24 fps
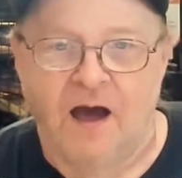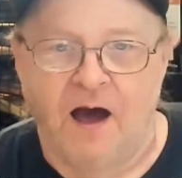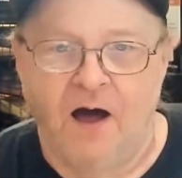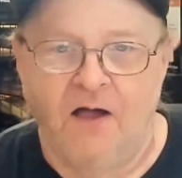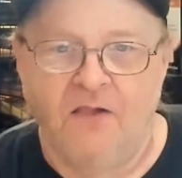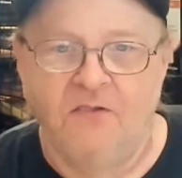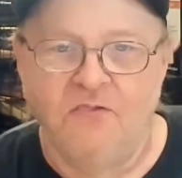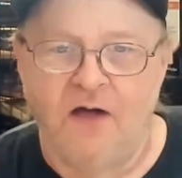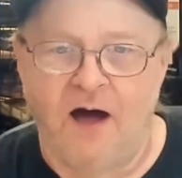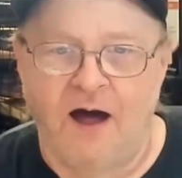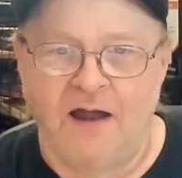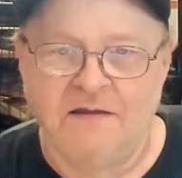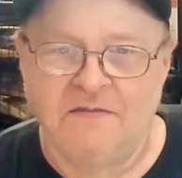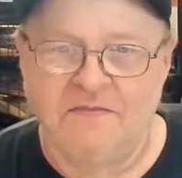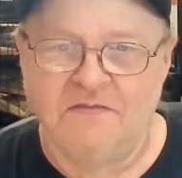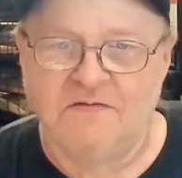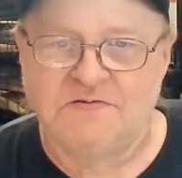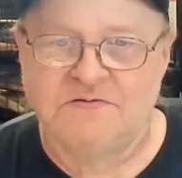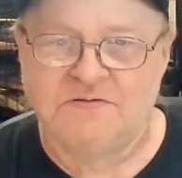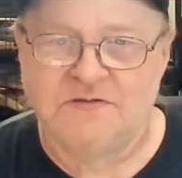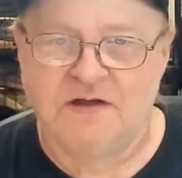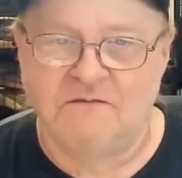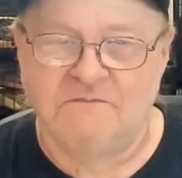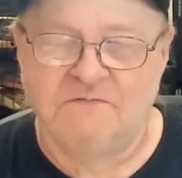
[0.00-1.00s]
A lot of the
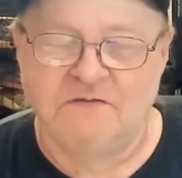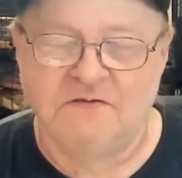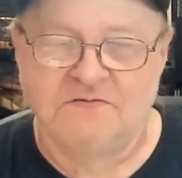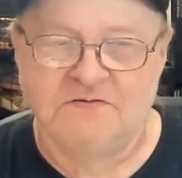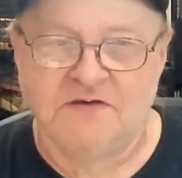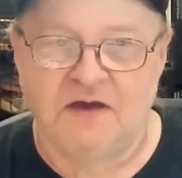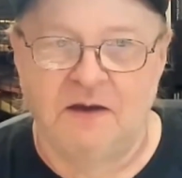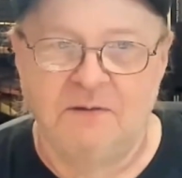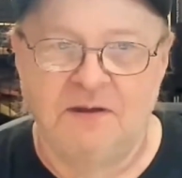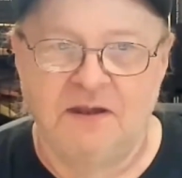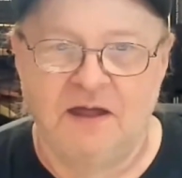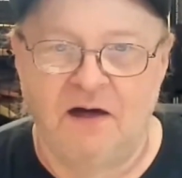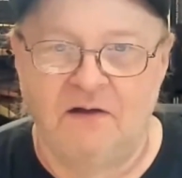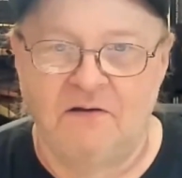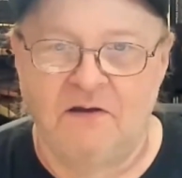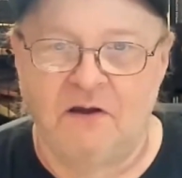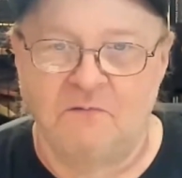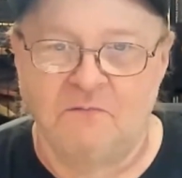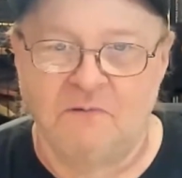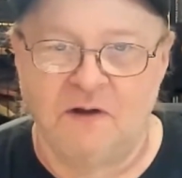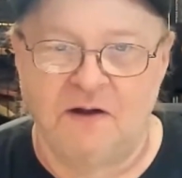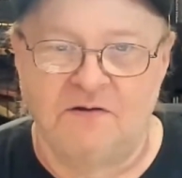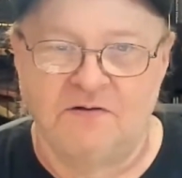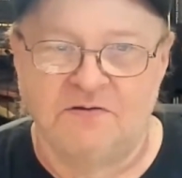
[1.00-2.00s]
stuff that's coming out
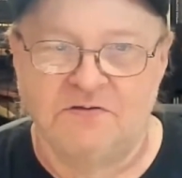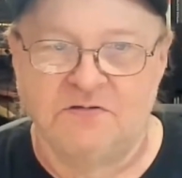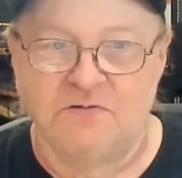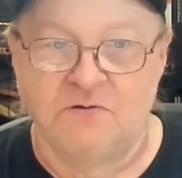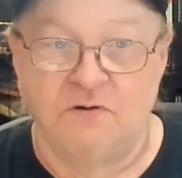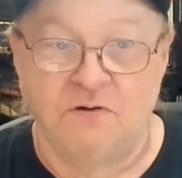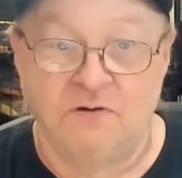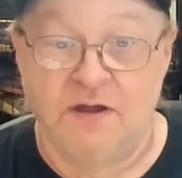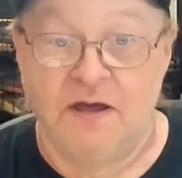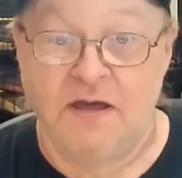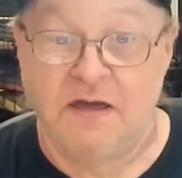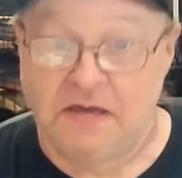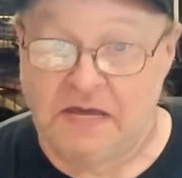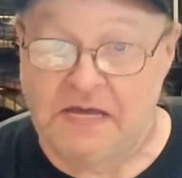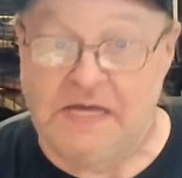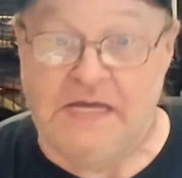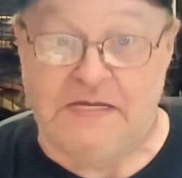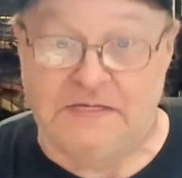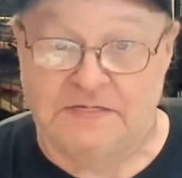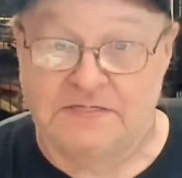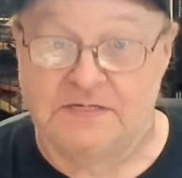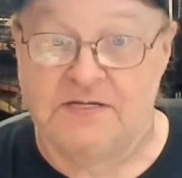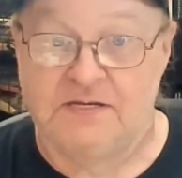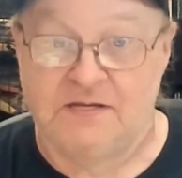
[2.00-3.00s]
on Record Store Day
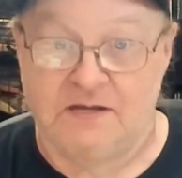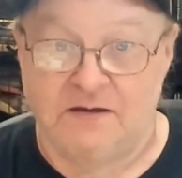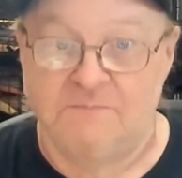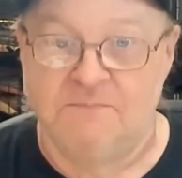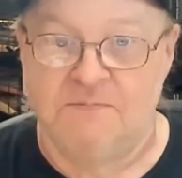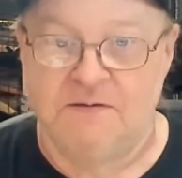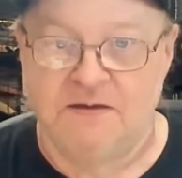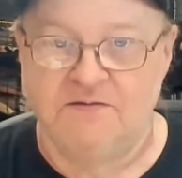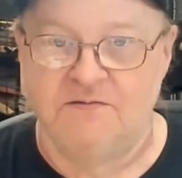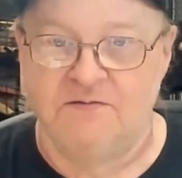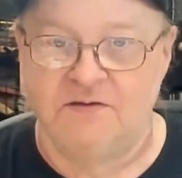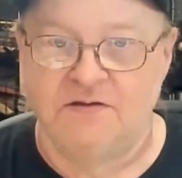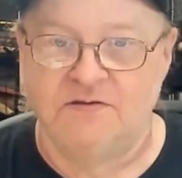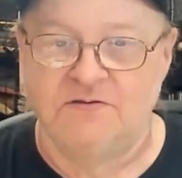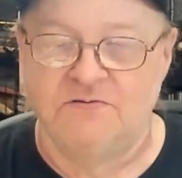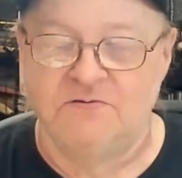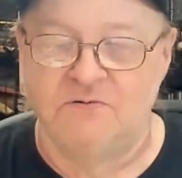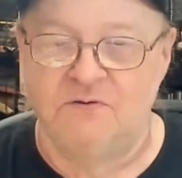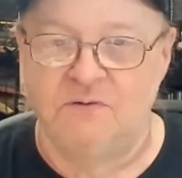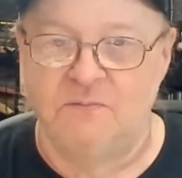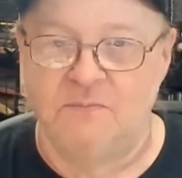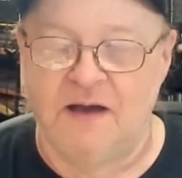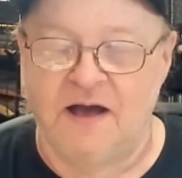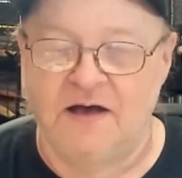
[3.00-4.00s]
isn't appealing
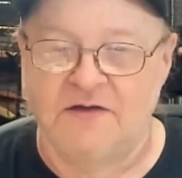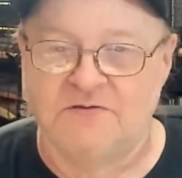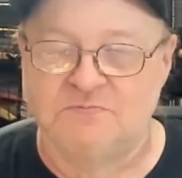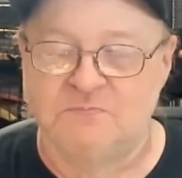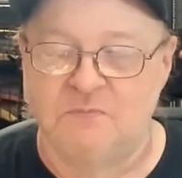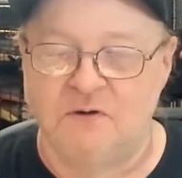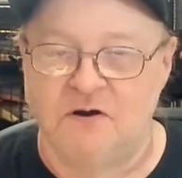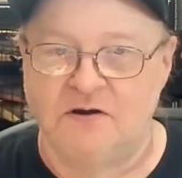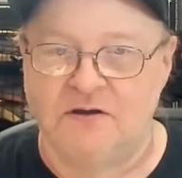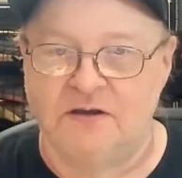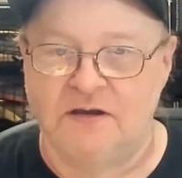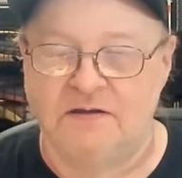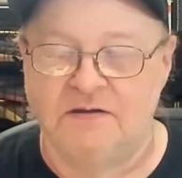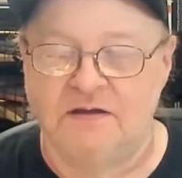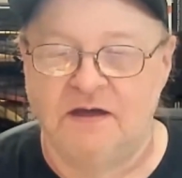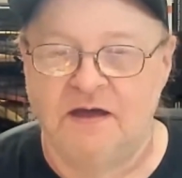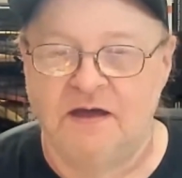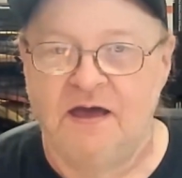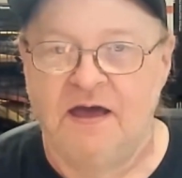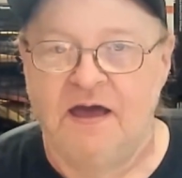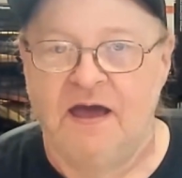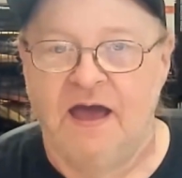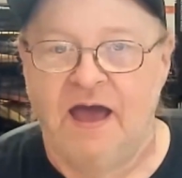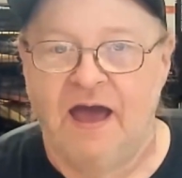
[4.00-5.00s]
to a mass market,
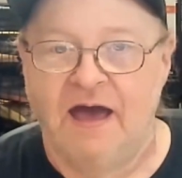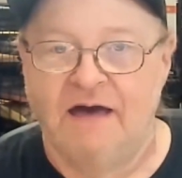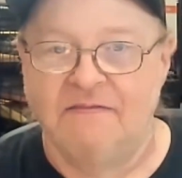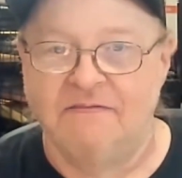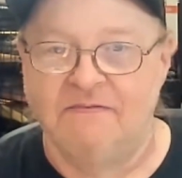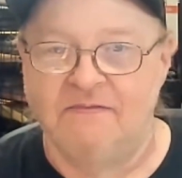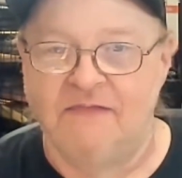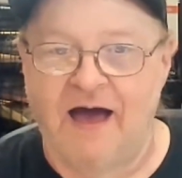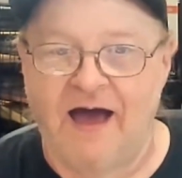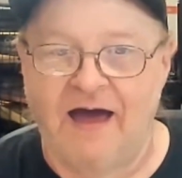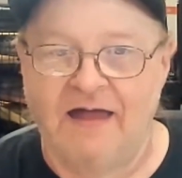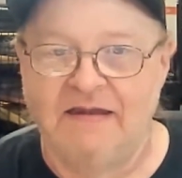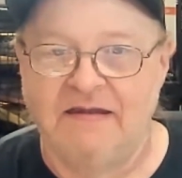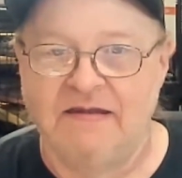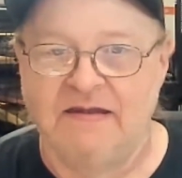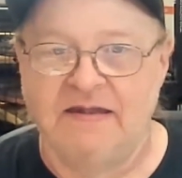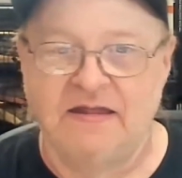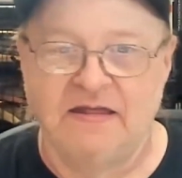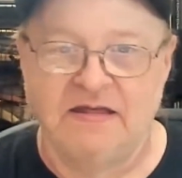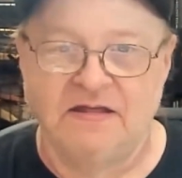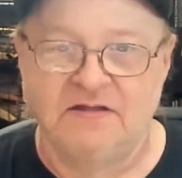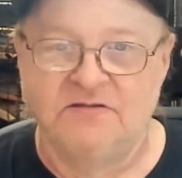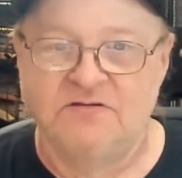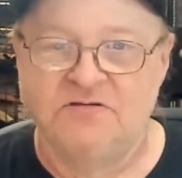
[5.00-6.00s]
and that
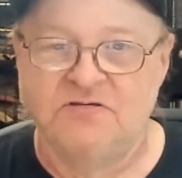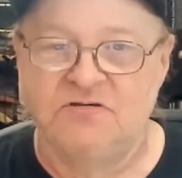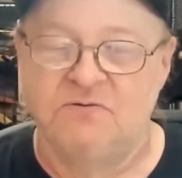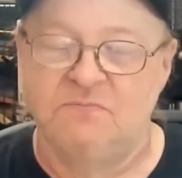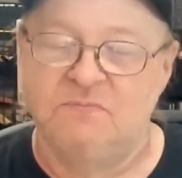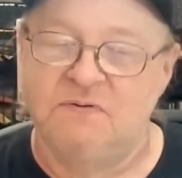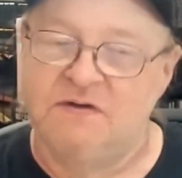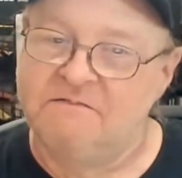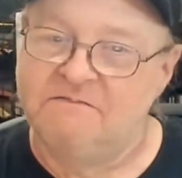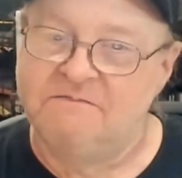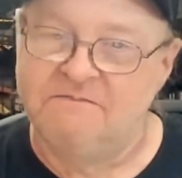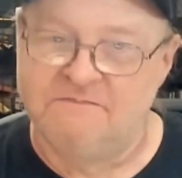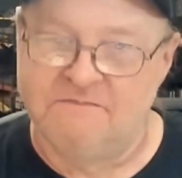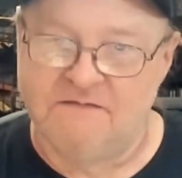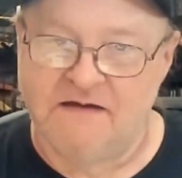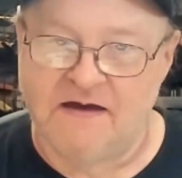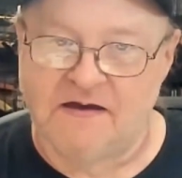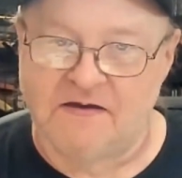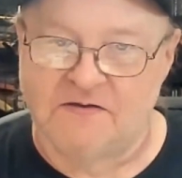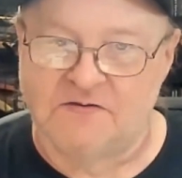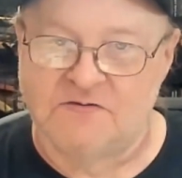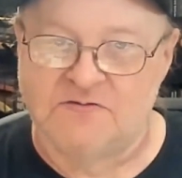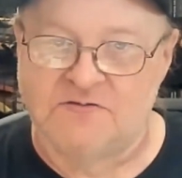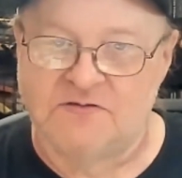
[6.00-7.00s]
needs to be
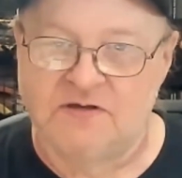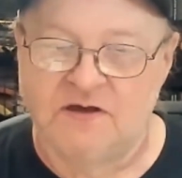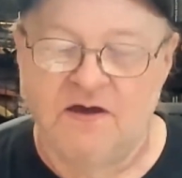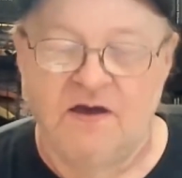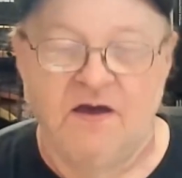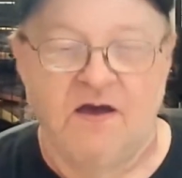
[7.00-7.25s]
fixed.